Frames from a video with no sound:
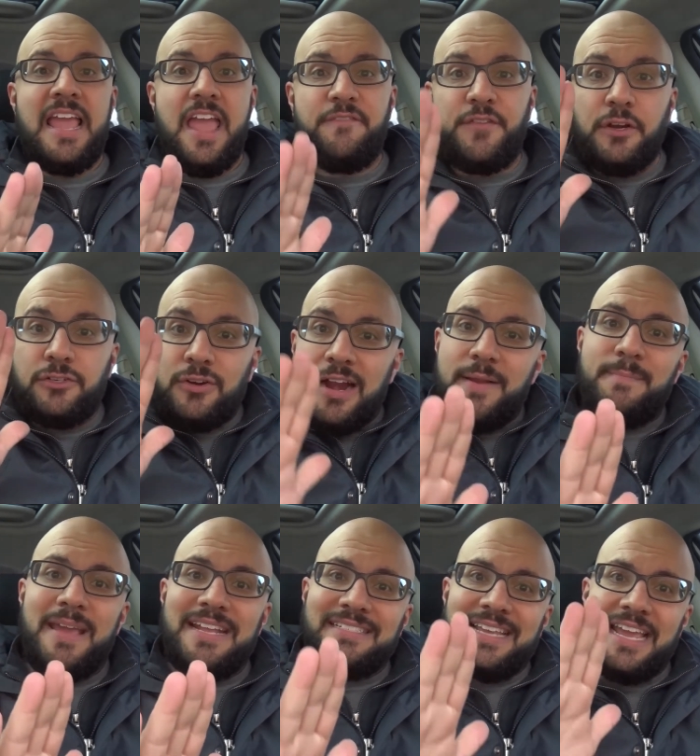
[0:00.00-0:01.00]
If you're trying to
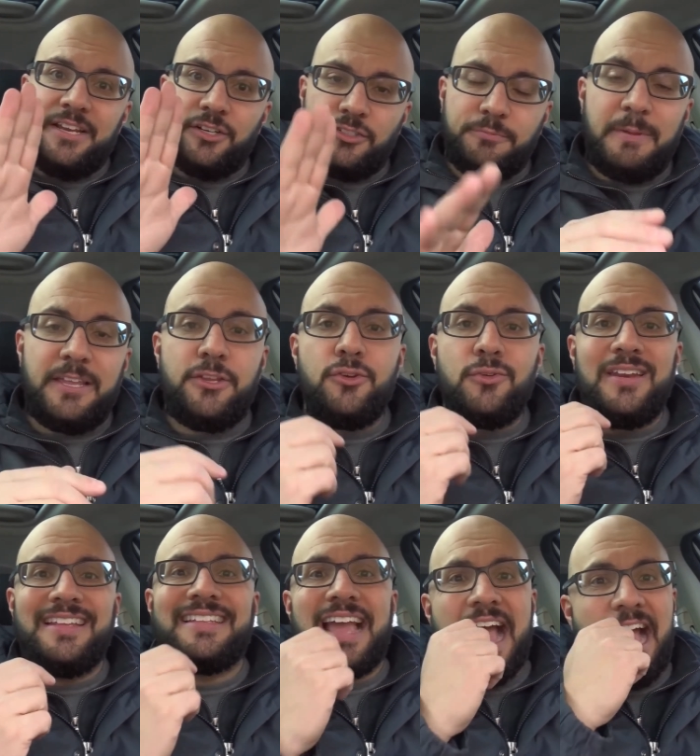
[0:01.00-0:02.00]
maintain your speed, you
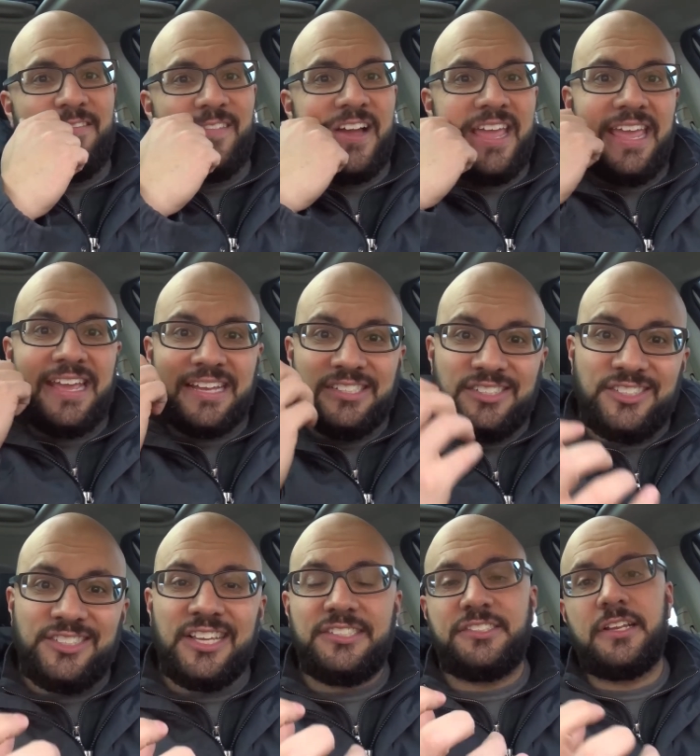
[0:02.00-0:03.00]
need to have a
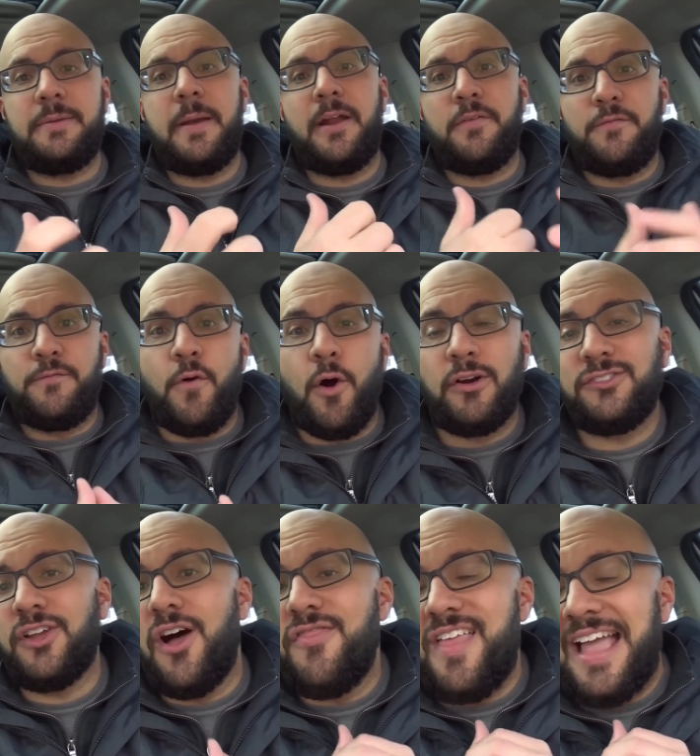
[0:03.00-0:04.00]
consistent amount of force
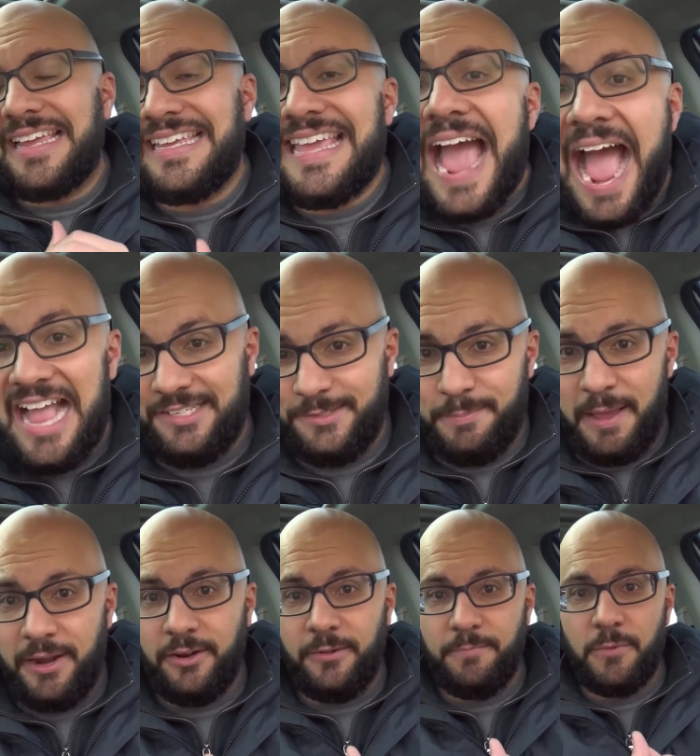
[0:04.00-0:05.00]
on that gas
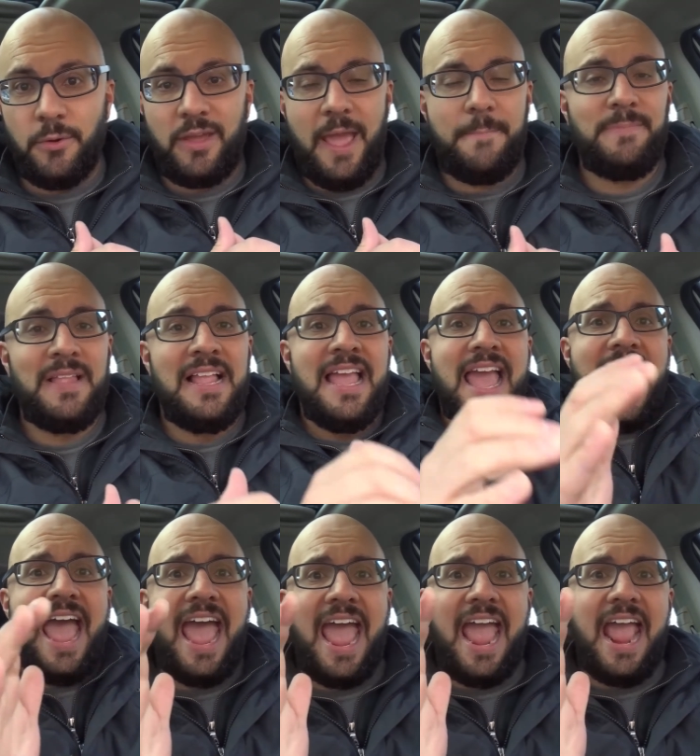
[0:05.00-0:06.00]
pedal, okay?
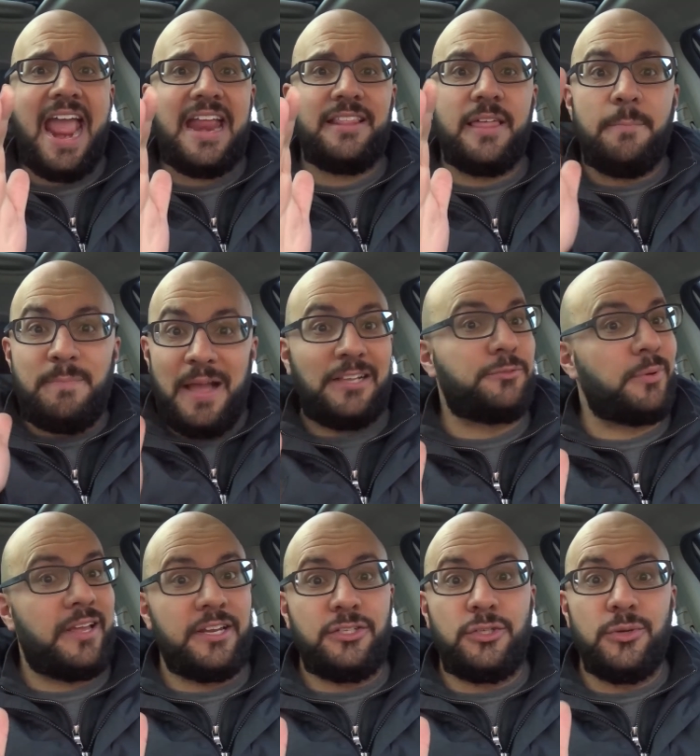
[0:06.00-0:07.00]
And the best
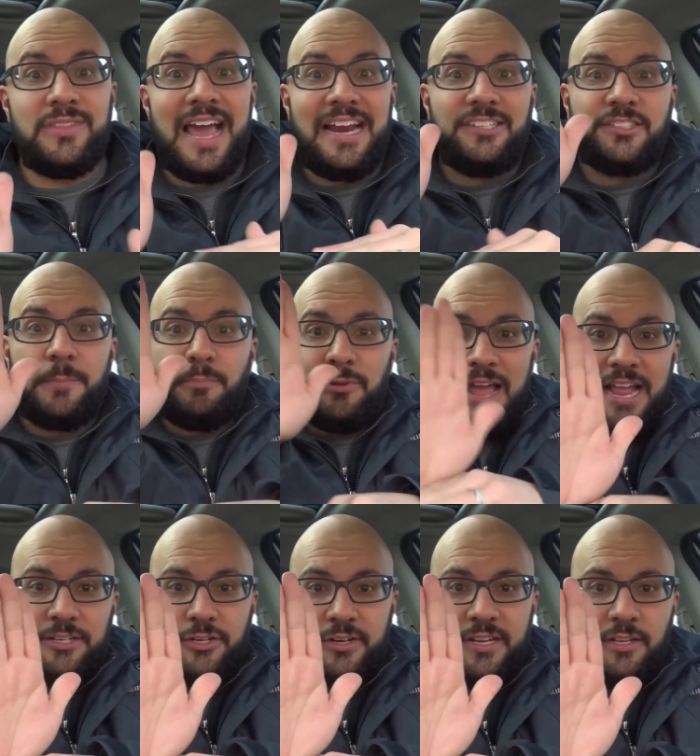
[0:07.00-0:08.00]
way to do that is to
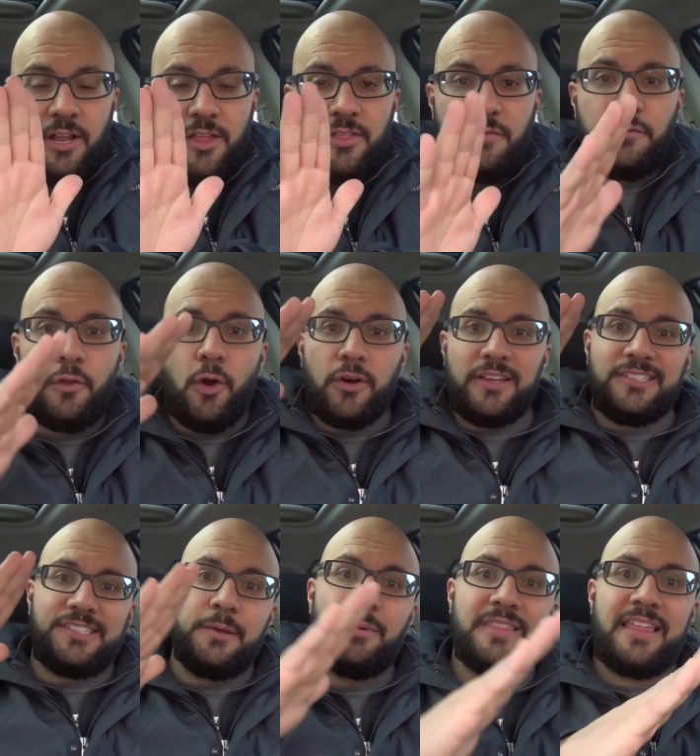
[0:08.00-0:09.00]
plant your heel on the floor. You
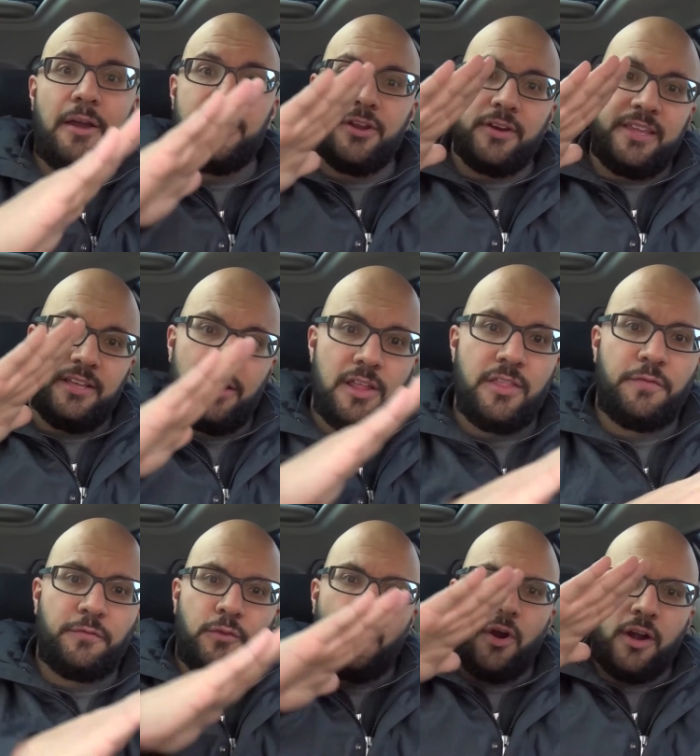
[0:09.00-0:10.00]
see, without your heel on the
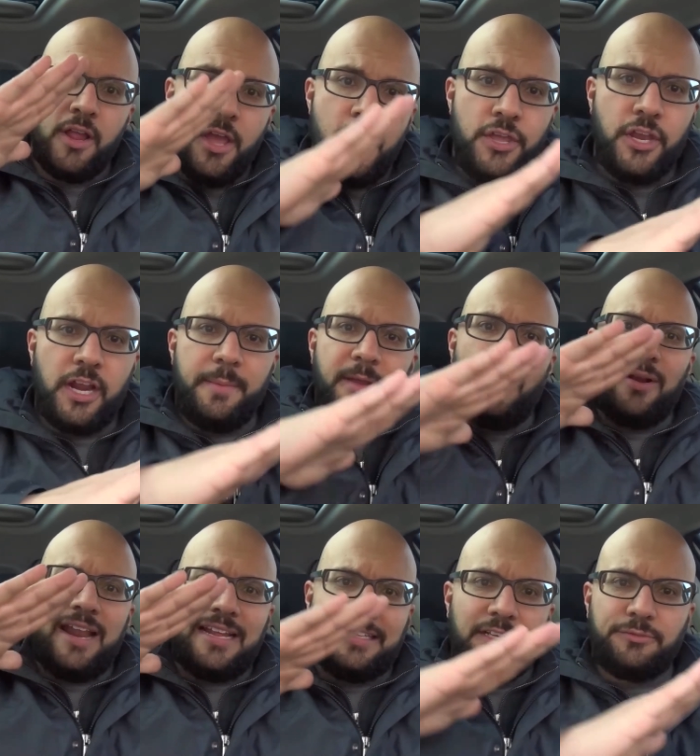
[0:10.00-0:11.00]
floor, you're gonna be going
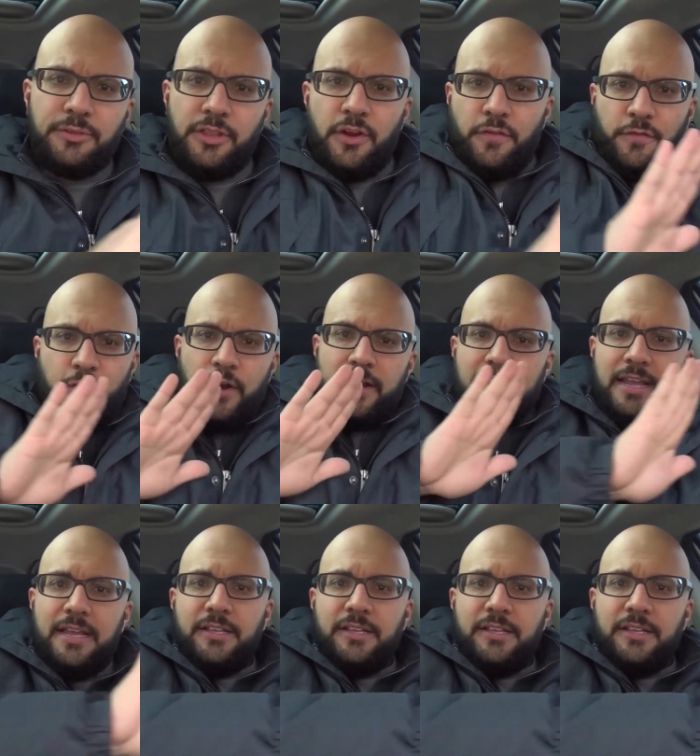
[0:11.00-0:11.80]
like this with your foot.